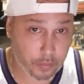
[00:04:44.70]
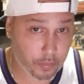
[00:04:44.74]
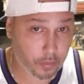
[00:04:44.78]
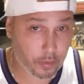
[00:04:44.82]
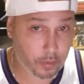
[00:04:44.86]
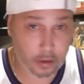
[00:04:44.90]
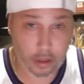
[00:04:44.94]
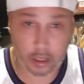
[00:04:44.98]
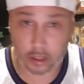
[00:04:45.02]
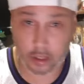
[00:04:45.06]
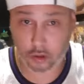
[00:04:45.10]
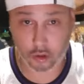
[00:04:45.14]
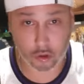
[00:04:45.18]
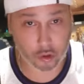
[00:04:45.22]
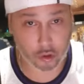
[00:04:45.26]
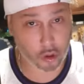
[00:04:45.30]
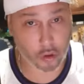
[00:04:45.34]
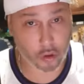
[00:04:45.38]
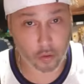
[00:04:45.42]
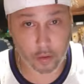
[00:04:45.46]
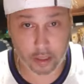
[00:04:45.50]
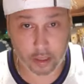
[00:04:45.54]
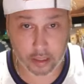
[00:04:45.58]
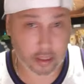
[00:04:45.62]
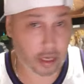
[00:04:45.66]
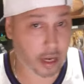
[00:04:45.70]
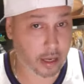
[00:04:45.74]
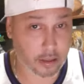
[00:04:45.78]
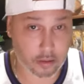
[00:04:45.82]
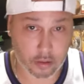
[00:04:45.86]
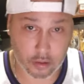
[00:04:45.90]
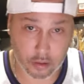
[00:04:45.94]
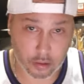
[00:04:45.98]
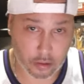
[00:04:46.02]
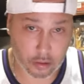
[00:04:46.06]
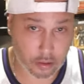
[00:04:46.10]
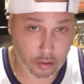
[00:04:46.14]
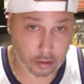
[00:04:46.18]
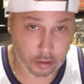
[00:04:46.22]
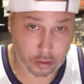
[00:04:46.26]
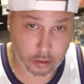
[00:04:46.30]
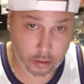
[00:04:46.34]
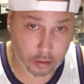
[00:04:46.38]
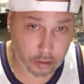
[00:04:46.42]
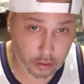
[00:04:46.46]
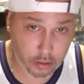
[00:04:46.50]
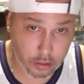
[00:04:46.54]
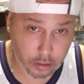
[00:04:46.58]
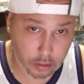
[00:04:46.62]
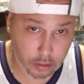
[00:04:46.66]
his true intentions,
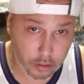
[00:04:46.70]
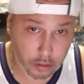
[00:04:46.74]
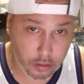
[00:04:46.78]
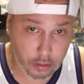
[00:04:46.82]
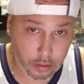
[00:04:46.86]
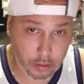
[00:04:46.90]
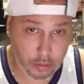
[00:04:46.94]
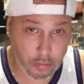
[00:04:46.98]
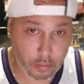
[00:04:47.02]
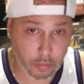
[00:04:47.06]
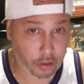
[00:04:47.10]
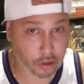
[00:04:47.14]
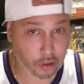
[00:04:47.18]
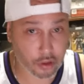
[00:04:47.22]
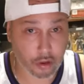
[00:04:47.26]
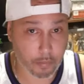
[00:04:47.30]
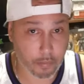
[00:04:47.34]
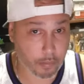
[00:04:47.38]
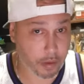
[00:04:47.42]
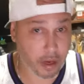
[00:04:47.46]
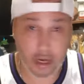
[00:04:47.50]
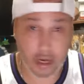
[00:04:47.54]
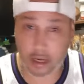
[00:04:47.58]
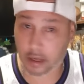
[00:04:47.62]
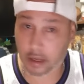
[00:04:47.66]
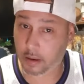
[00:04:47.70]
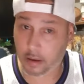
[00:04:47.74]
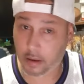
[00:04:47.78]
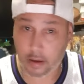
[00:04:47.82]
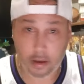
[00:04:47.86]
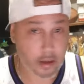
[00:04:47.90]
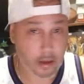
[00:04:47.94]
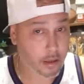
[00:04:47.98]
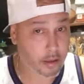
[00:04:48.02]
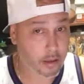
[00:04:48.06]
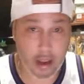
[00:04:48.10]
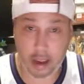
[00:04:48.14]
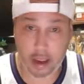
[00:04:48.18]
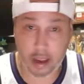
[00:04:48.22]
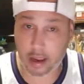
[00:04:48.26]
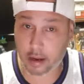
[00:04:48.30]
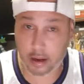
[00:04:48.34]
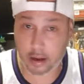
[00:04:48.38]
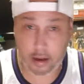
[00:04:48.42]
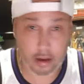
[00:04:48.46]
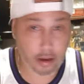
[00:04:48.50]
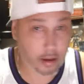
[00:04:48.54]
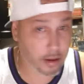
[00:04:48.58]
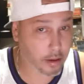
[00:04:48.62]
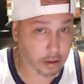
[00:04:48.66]
which would mean that
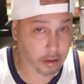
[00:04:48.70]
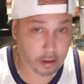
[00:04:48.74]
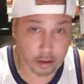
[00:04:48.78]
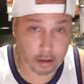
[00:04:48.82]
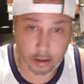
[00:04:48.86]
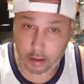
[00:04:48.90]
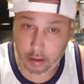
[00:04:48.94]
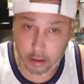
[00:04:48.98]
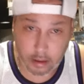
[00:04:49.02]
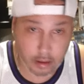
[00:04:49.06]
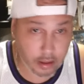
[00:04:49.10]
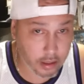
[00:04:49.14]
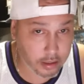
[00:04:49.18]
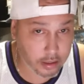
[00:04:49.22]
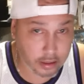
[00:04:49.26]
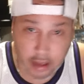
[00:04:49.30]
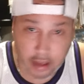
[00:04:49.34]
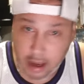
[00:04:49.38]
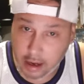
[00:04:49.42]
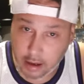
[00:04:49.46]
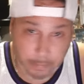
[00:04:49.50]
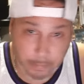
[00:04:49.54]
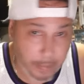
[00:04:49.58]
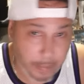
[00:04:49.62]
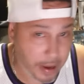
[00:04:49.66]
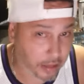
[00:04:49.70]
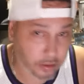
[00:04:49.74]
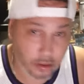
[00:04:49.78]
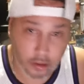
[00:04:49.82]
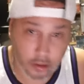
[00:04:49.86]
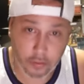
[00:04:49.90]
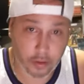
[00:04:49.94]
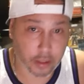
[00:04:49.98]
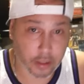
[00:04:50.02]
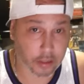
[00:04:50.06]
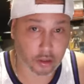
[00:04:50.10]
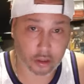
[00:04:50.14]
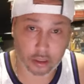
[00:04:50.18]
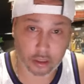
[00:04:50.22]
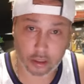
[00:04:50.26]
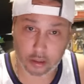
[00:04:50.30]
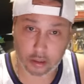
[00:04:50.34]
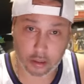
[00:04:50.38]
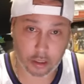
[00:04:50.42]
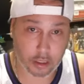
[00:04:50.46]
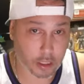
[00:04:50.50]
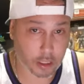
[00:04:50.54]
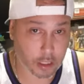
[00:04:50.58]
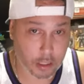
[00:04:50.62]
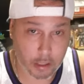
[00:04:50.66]
he's not about the
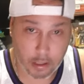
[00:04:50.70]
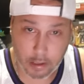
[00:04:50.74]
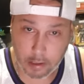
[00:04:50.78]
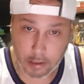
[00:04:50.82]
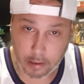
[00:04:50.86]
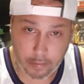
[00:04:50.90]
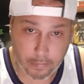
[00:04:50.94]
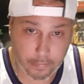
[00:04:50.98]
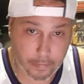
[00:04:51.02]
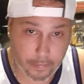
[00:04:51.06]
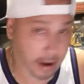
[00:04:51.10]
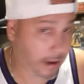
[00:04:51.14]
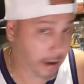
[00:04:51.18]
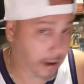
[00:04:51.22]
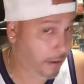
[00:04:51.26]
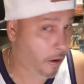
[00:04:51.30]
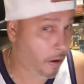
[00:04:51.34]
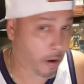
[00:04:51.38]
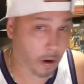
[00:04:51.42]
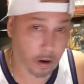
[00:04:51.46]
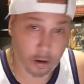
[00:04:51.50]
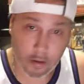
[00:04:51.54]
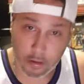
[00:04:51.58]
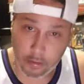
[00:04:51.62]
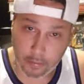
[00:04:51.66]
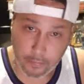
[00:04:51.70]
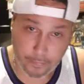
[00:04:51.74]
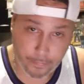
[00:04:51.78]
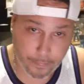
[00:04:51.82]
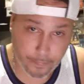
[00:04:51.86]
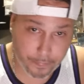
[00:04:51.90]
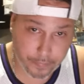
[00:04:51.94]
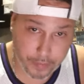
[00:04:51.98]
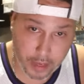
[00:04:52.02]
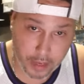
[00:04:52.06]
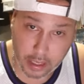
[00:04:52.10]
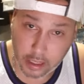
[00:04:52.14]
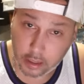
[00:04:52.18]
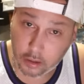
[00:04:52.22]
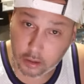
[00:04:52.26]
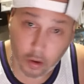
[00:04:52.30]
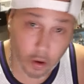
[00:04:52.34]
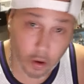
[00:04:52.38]
Christians at all. That he